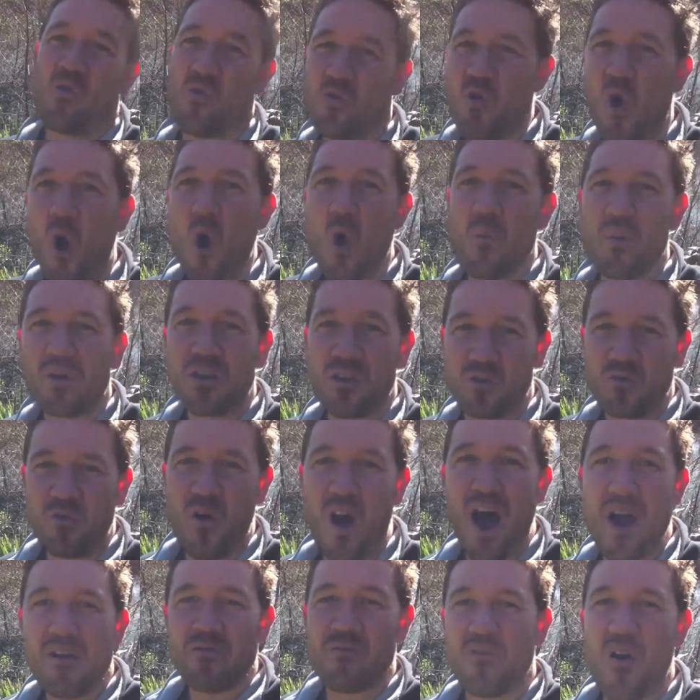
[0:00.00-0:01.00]
Romans
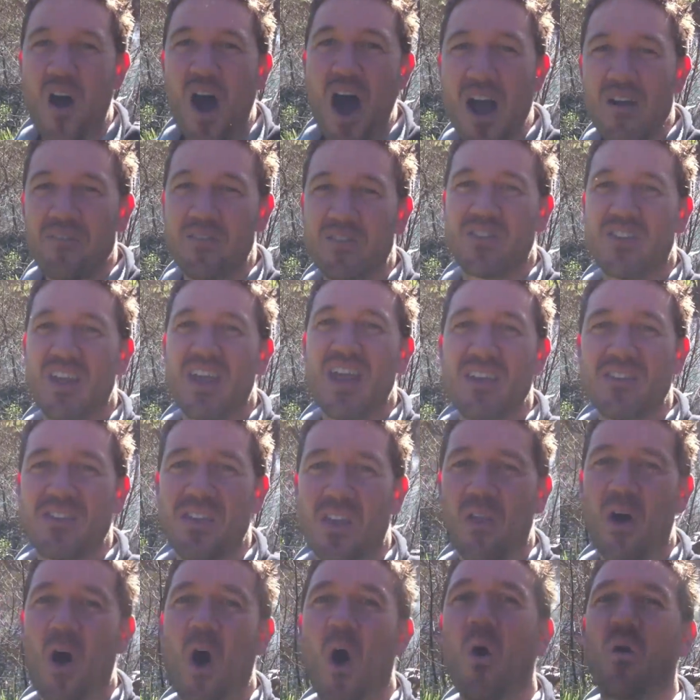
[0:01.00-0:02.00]
5:5
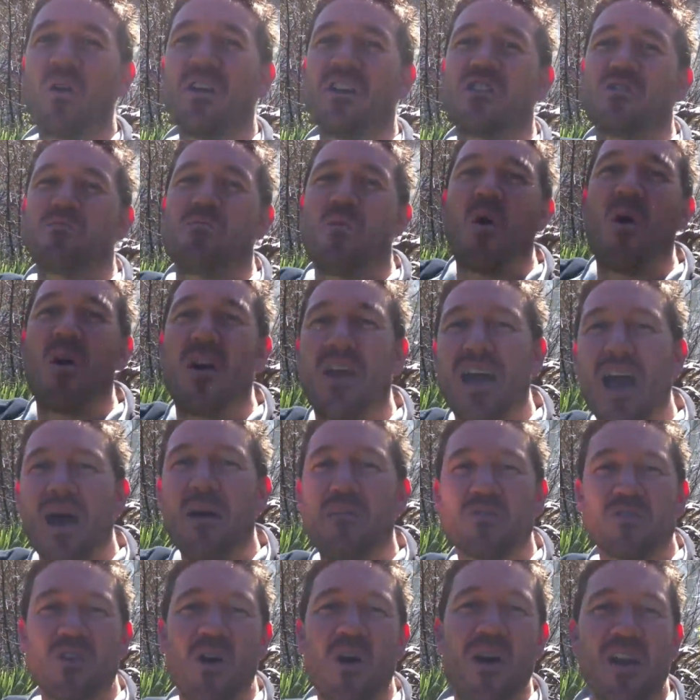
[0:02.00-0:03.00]
says that the Holy Spirit
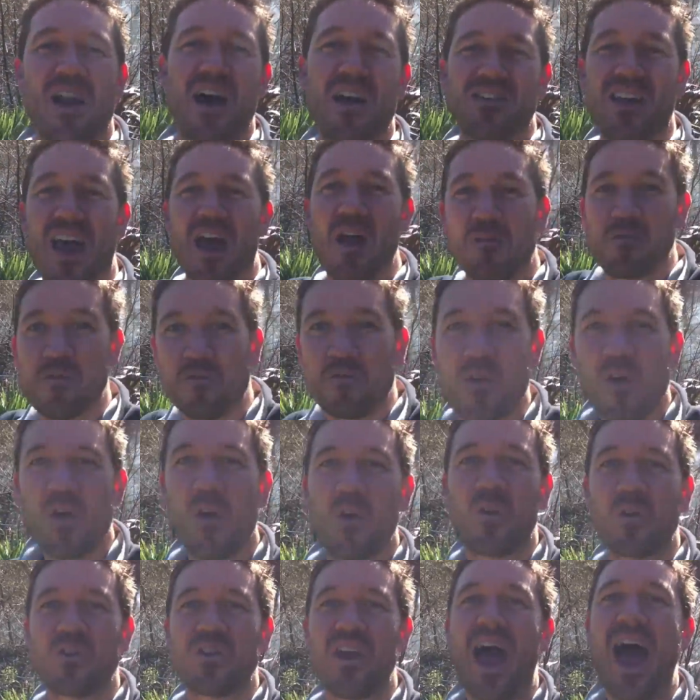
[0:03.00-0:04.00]
comes on us and
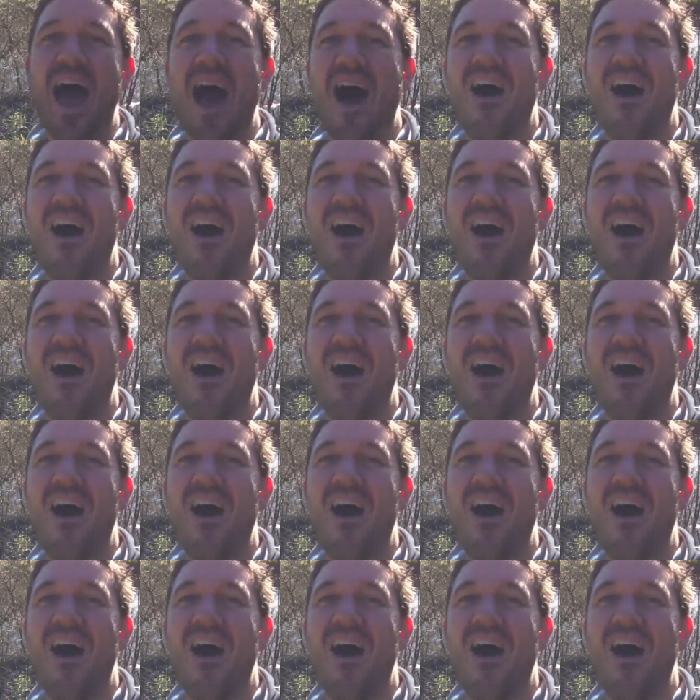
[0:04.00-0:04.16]
fills